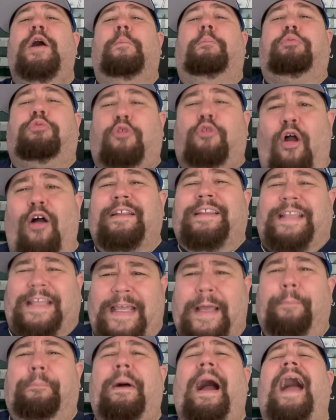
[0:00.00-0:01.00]
brought to
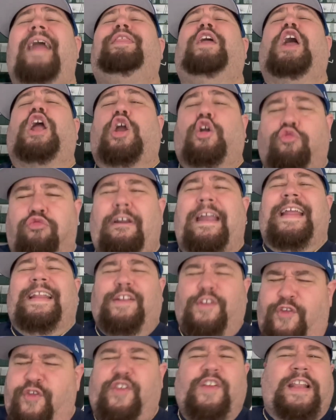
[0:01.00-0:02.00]
you by the
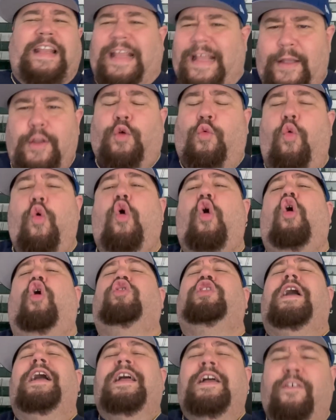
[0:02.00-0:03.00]
greatest city in the world,